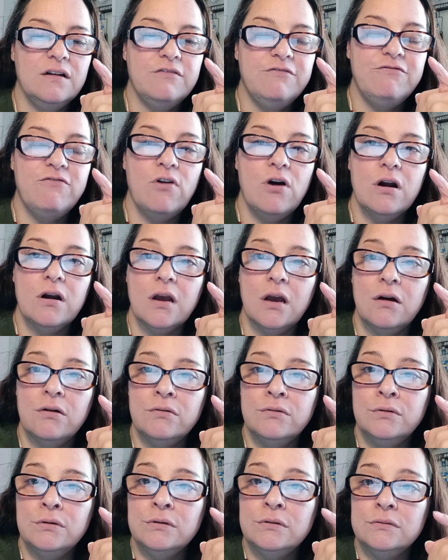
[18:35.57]

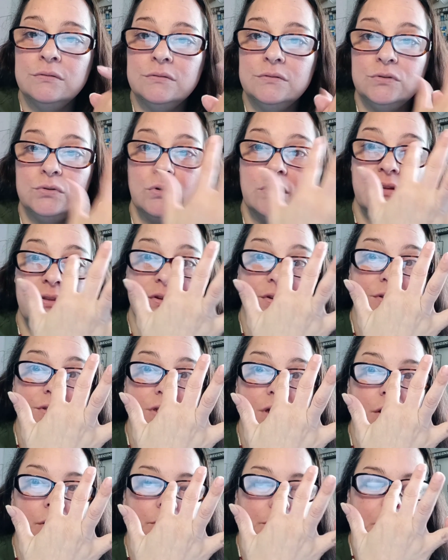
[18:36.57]
Fargo, North
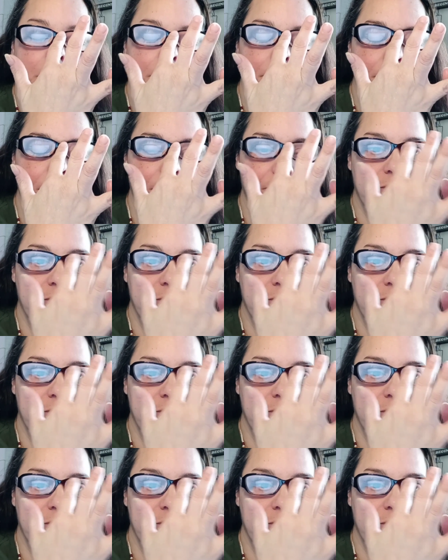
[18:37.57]
Dakota.